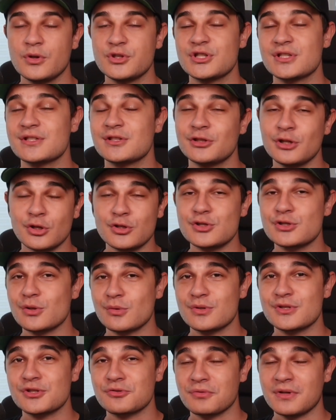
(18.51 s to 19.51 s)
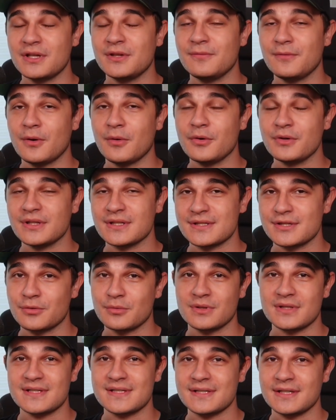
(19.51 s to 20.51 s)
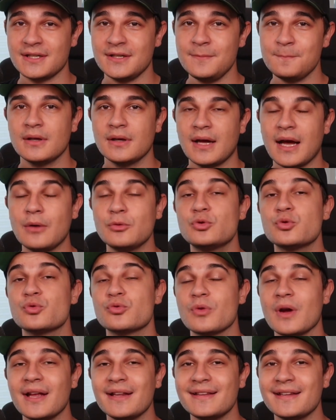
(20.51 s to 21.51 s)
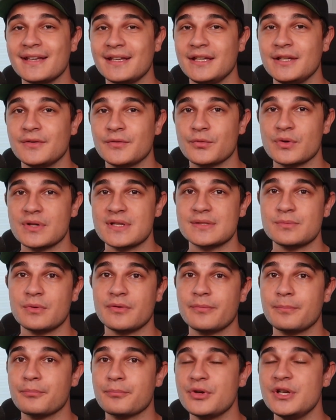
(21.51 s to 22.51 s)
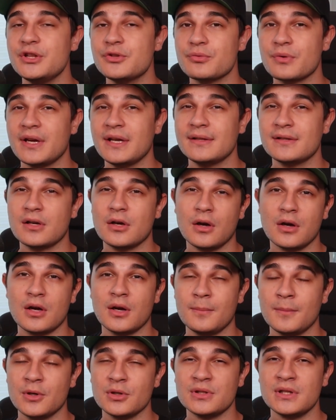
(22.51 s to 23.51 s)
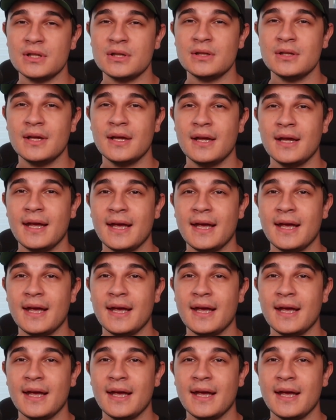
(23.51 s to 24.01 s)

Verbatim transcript: which is not so straightforward as you will see, how to run the inference with pre-trained COCO model,